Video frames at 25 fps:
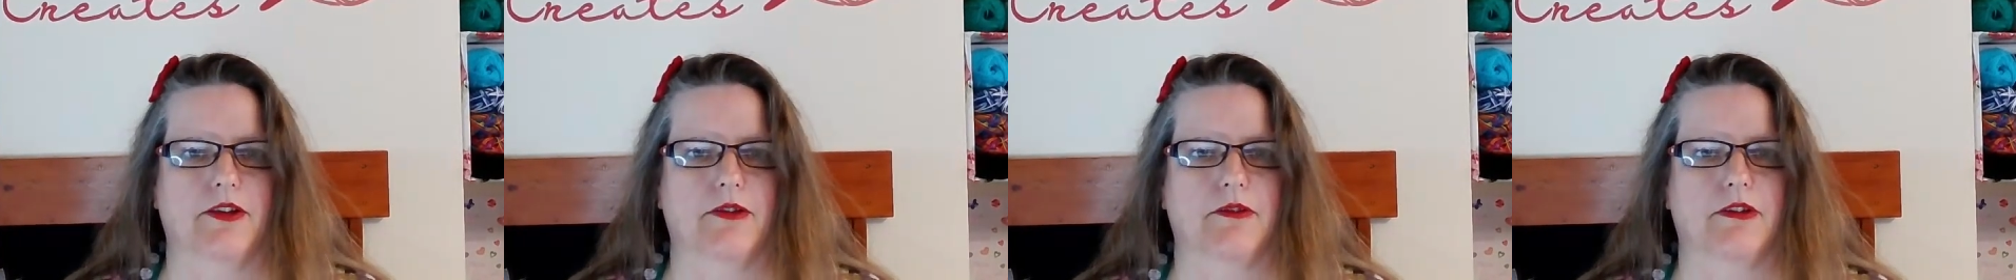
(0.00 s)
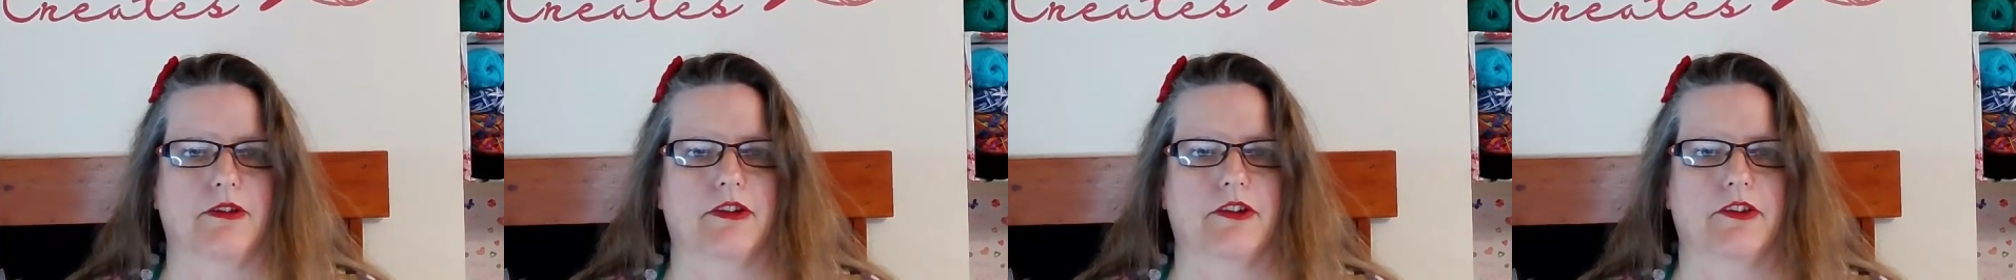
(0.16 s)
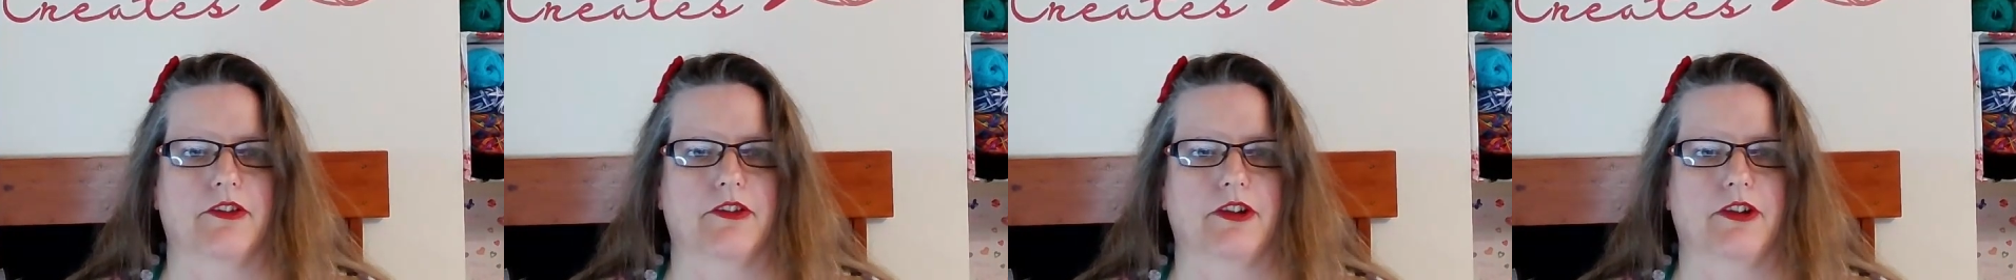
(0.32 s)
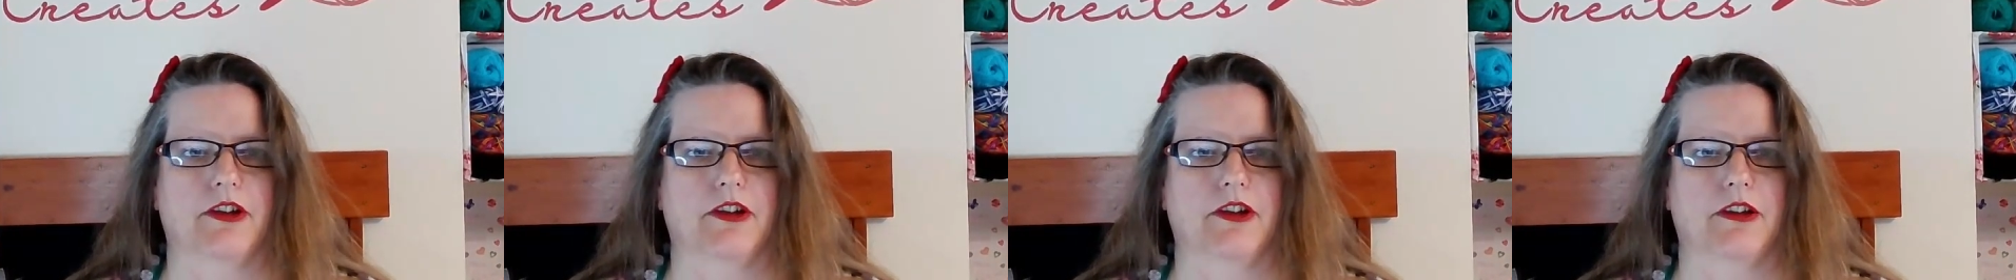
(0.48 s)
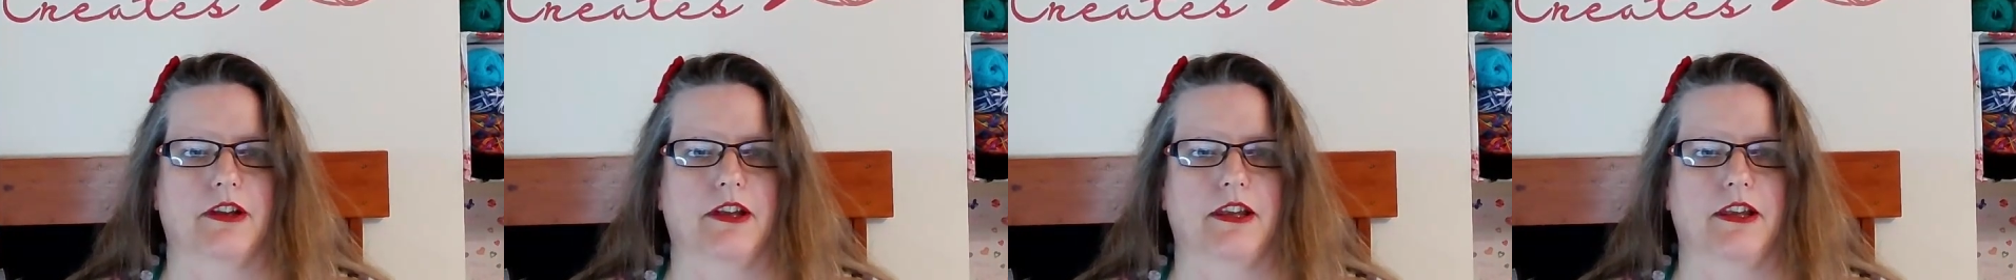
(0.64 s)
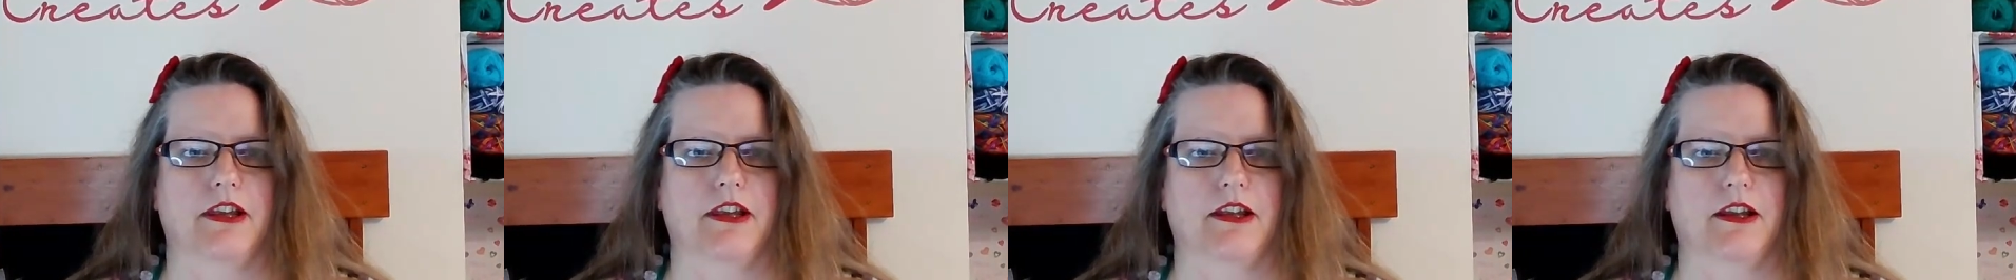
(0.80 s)
So we're going to
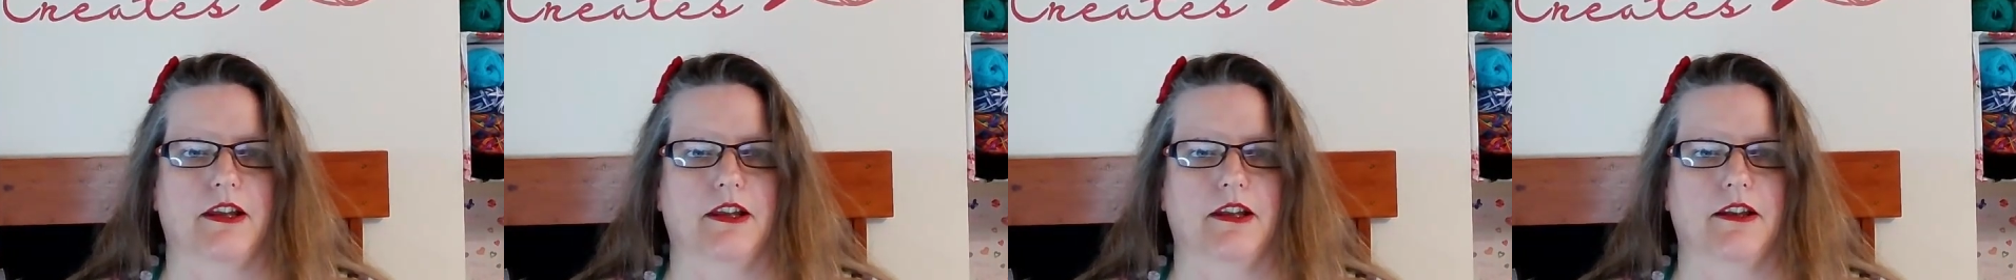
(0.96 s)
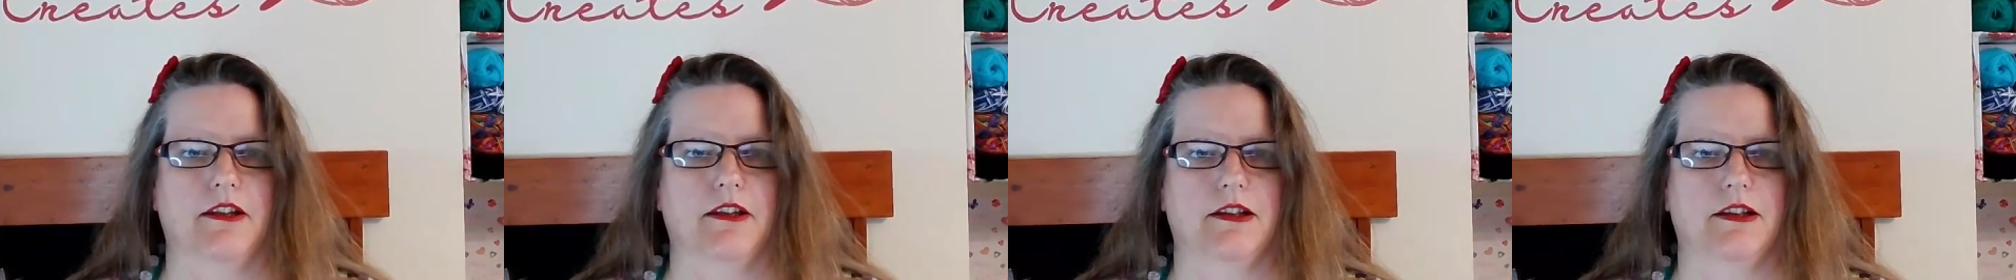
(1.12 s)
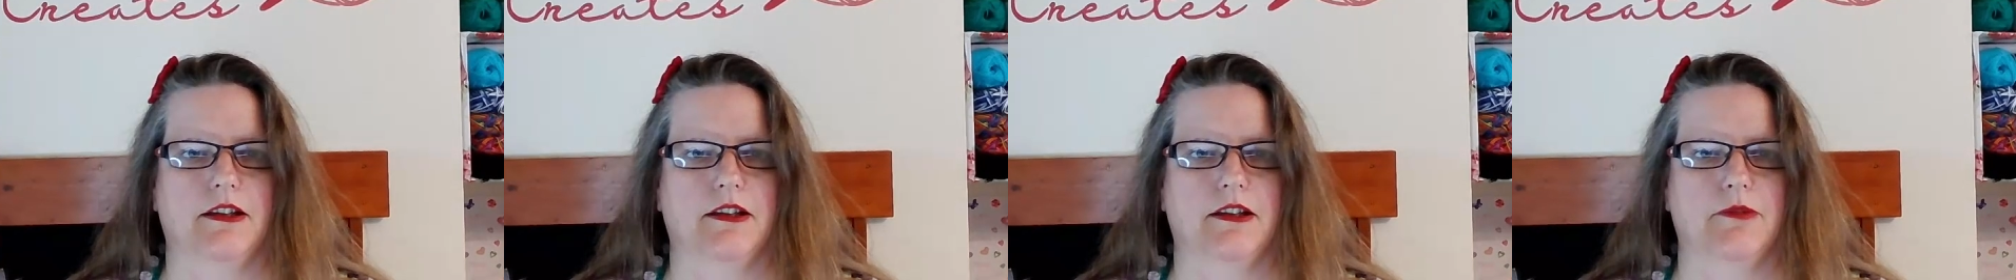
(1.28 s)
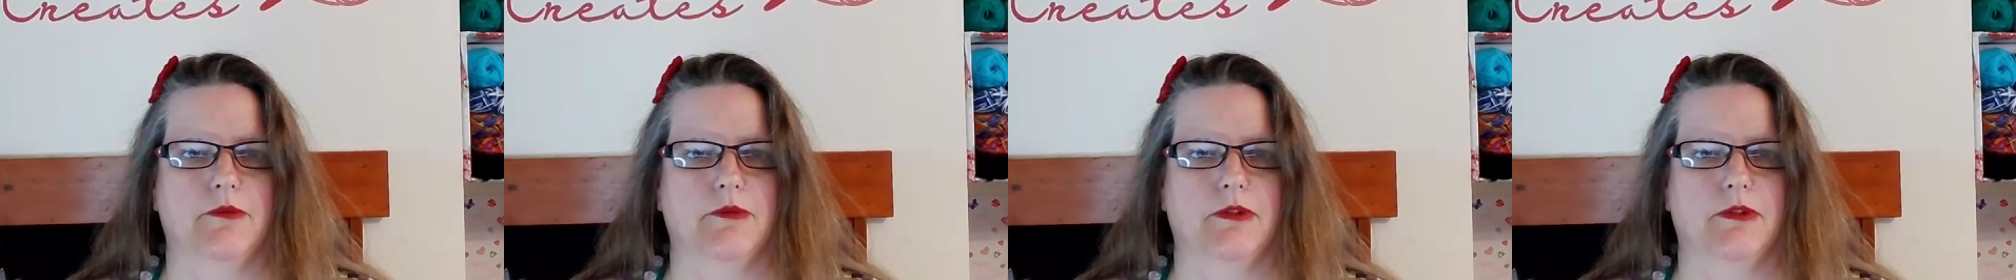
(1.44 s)
start here